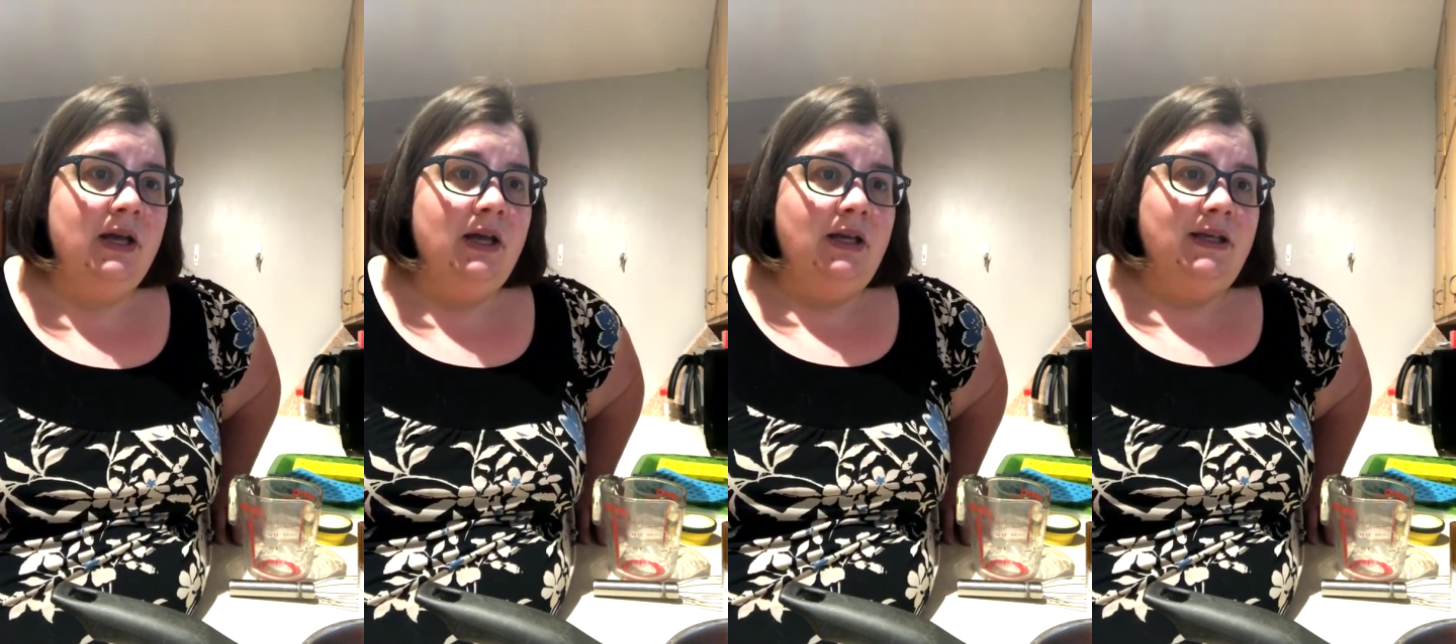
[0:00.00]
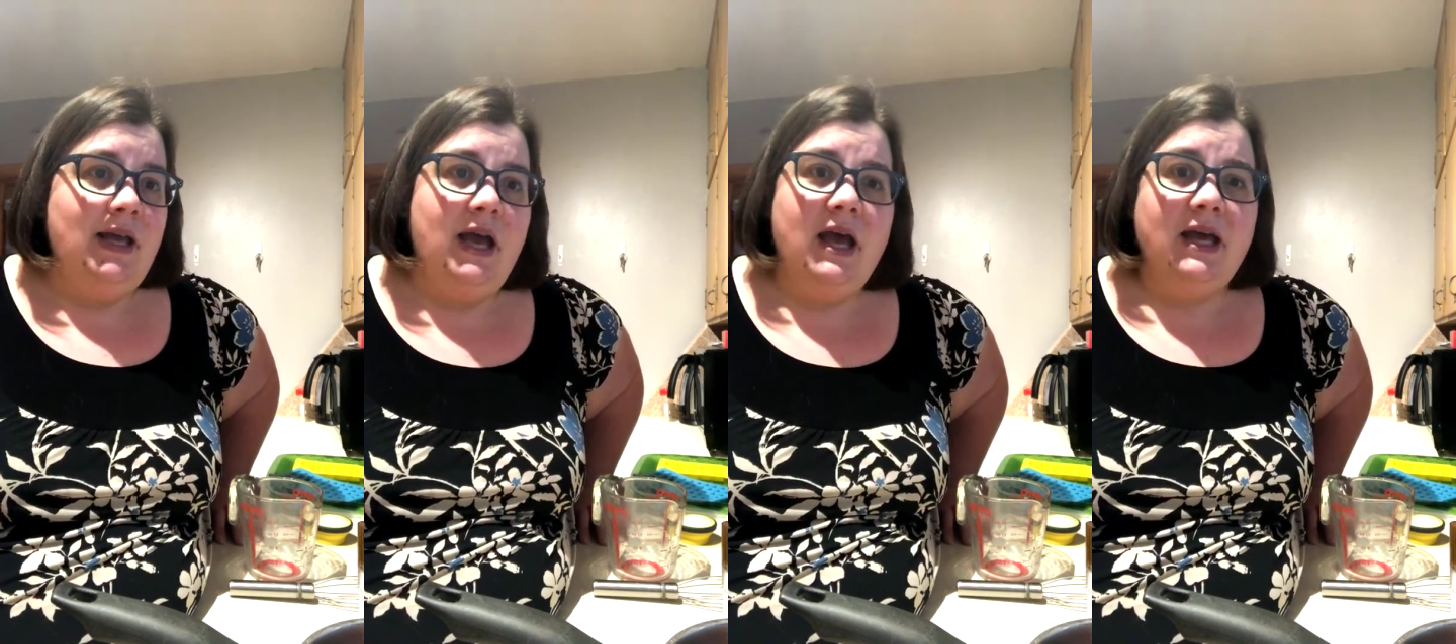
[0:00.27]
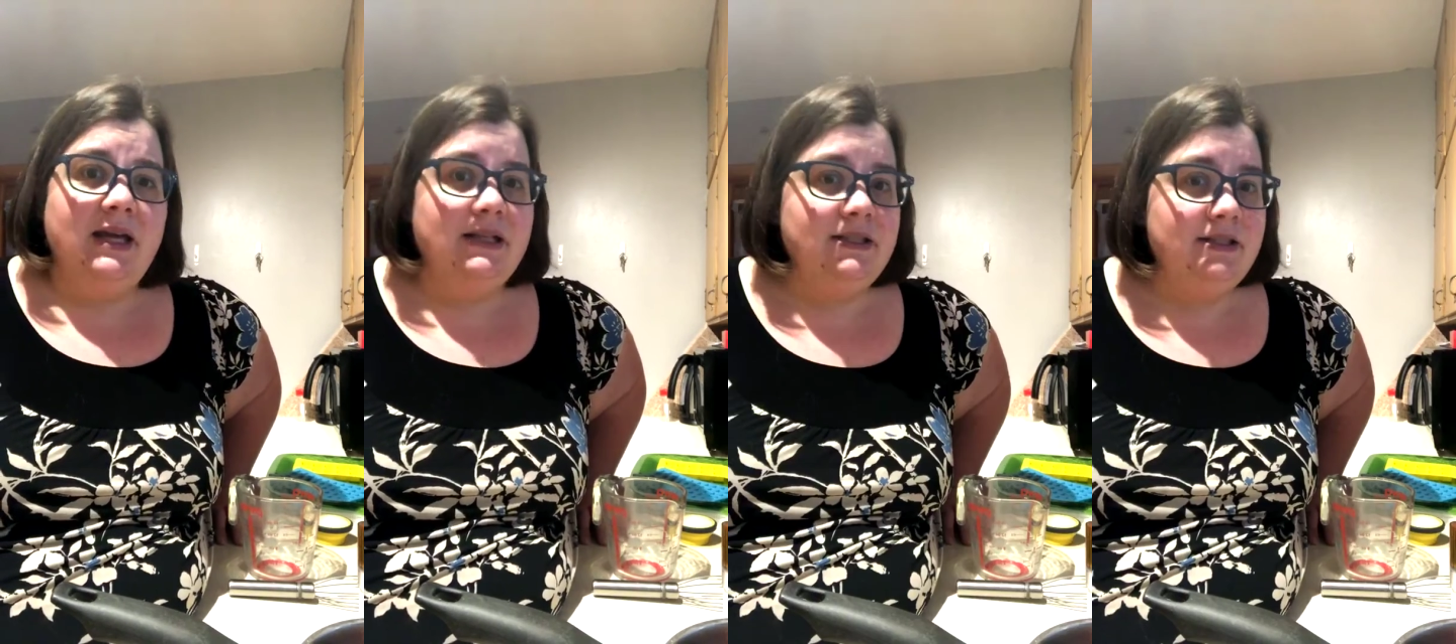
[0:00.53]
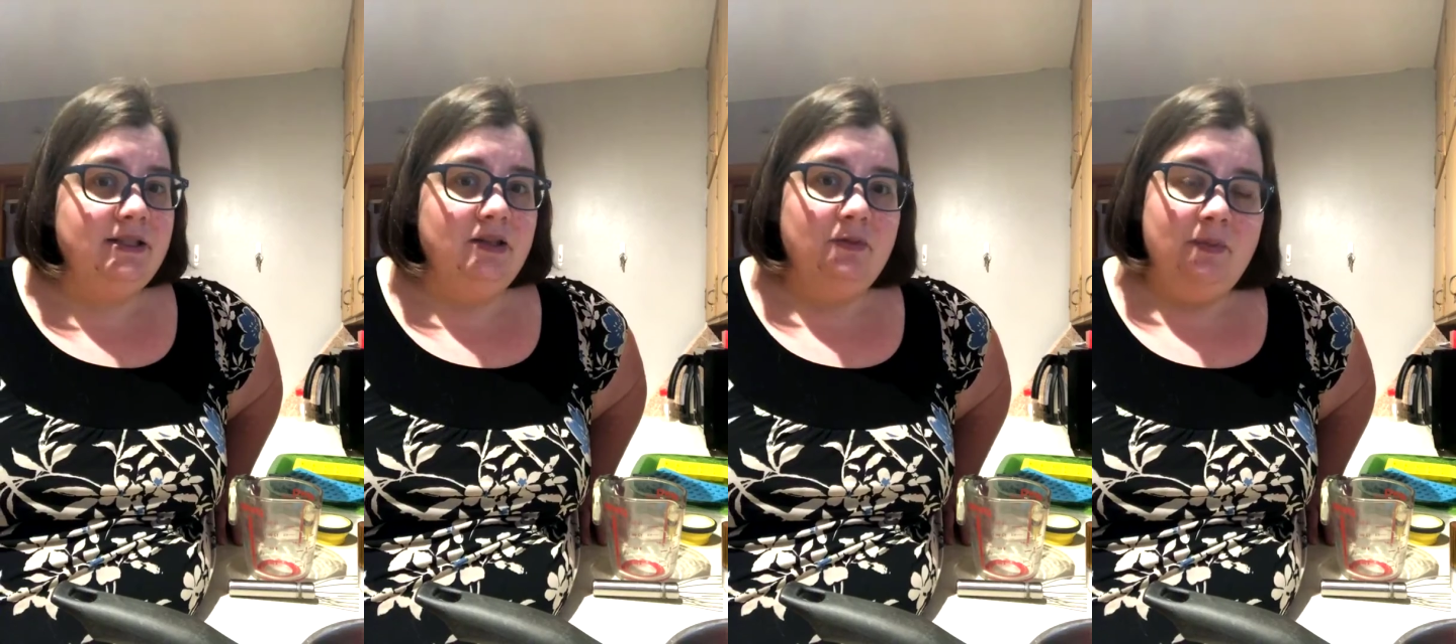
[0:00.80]
yeah, it's
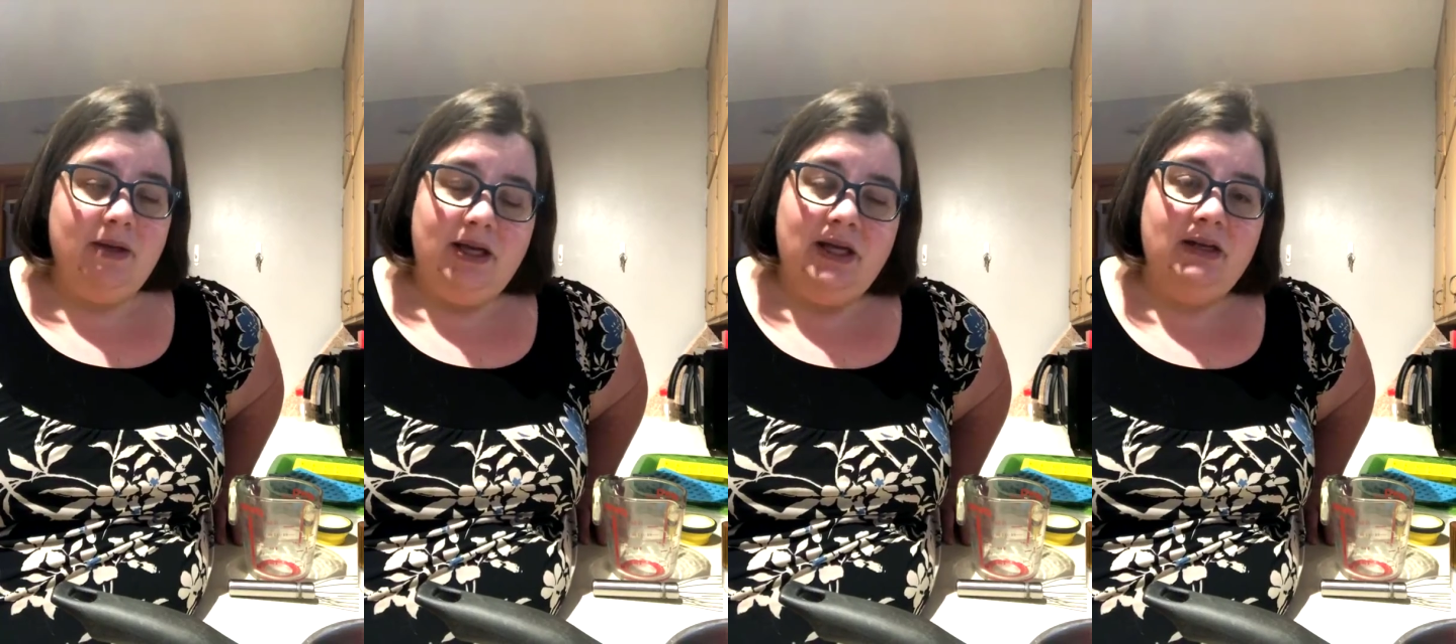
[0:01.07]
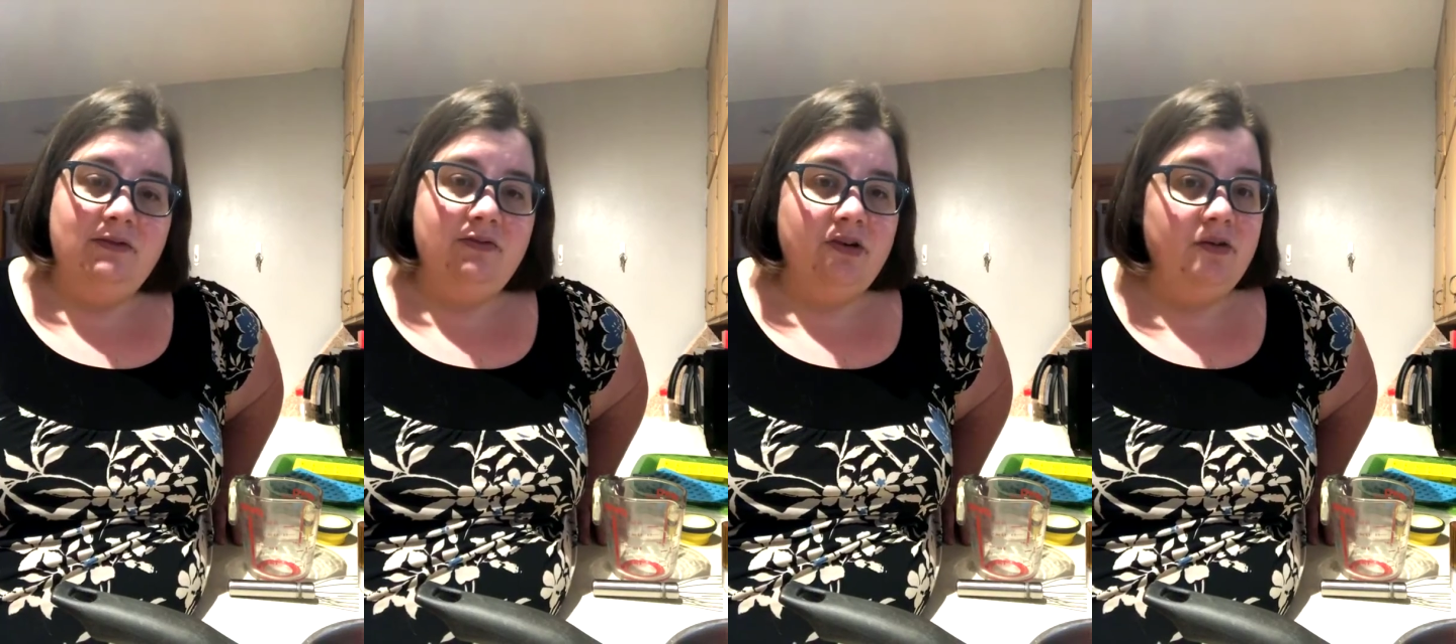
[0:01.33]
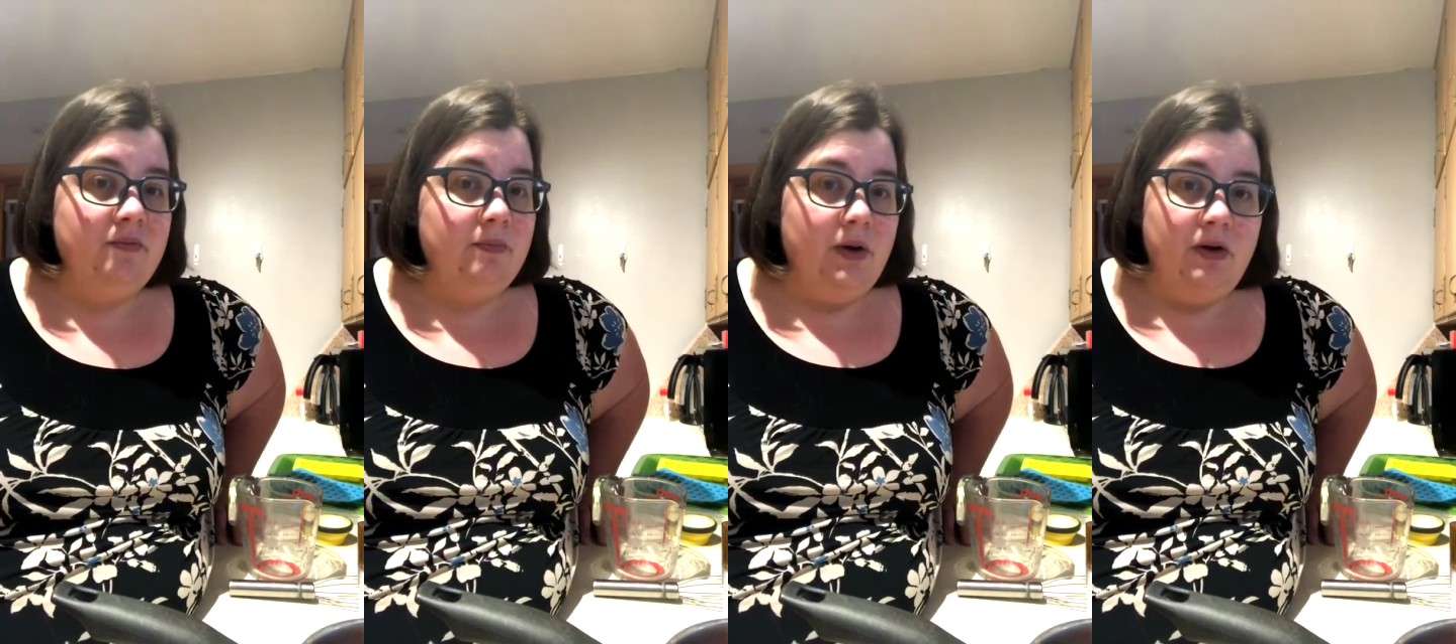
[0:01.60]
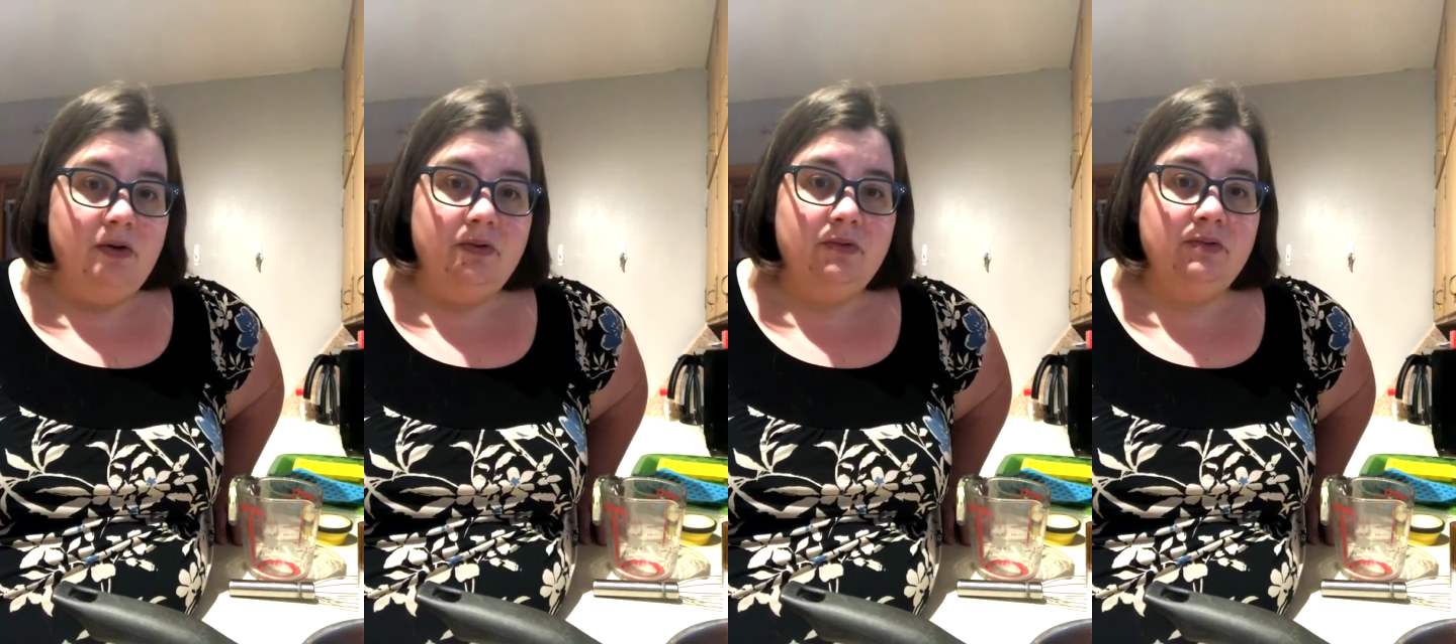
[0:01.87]
still made from
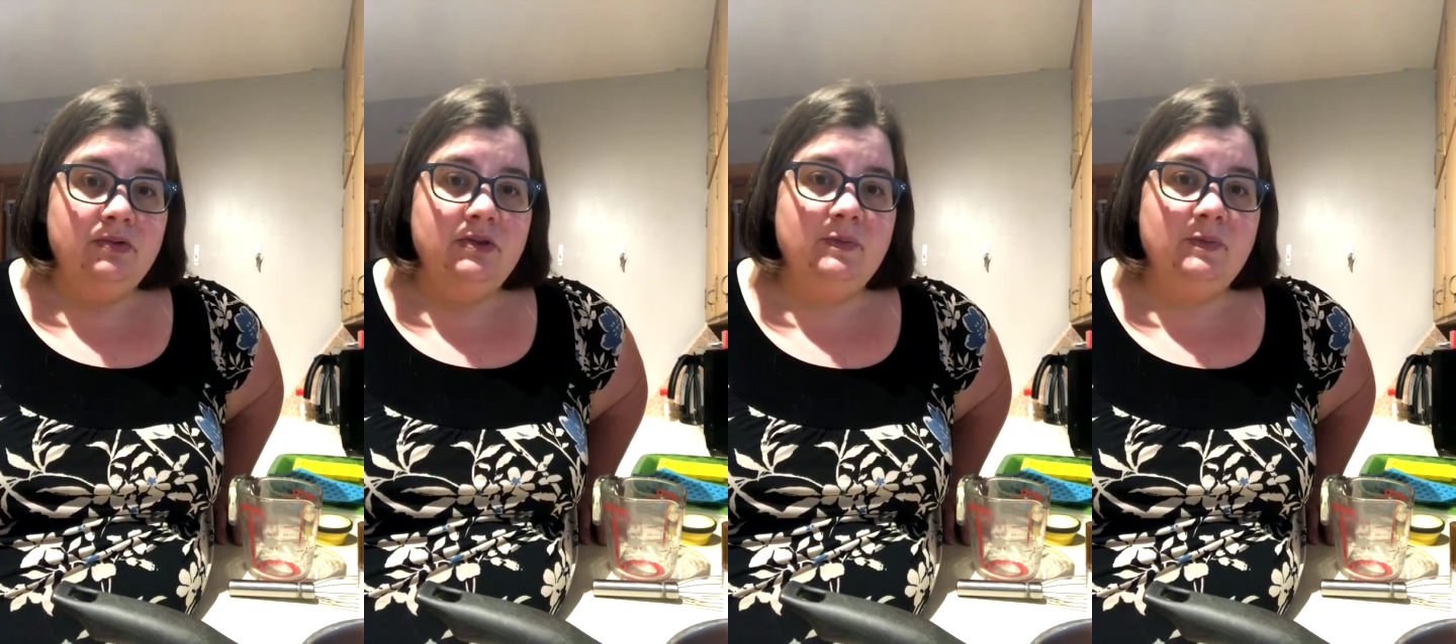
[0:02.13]
bones,